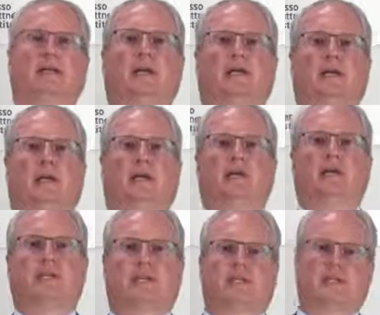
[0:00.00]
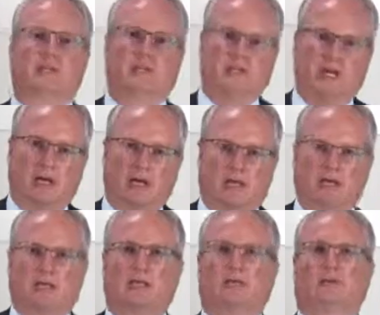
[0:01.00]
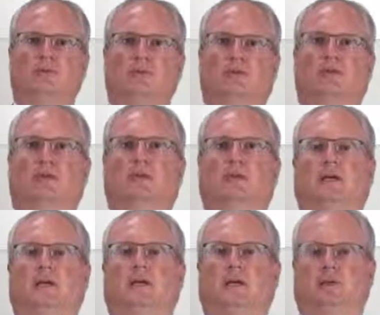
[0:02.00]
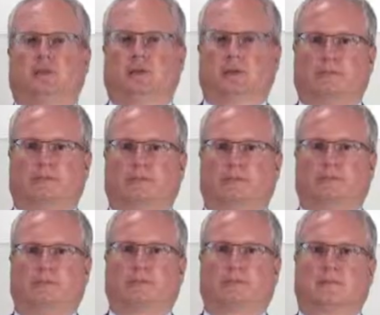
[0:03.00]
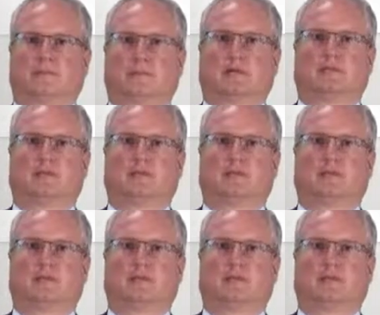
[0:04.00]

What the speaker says: and they are connected to each other using a network. Okay,